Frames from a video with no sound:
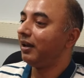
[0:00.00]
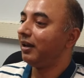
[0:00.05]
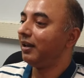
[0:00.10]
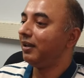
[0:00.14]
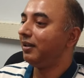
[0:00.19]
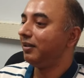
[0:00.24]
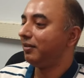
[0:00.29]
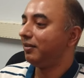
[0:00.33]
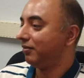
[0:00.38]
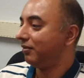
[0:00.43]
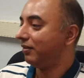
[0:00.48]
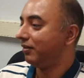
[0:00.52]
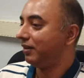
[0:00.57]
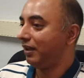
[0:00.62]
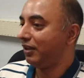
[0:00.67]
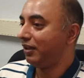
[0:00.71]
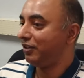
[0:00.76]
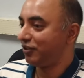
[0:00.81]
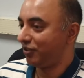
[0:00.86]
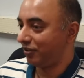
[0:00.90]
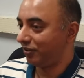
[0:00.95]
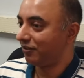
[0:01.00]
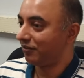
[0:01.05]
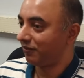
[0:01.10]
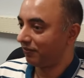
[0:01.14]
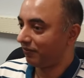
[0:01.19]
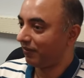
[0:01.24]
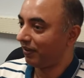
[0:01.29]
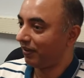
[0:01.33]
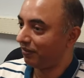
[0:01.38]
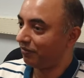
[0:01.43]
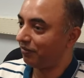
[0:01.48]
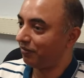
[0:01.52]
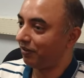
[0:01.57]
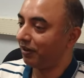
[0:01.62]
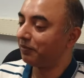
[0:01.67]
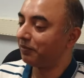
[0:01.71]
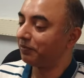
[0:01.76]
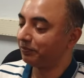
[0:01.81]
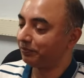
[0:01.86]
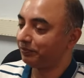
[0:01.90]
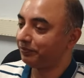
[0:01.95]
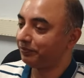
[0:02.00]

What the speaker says: in nature as well.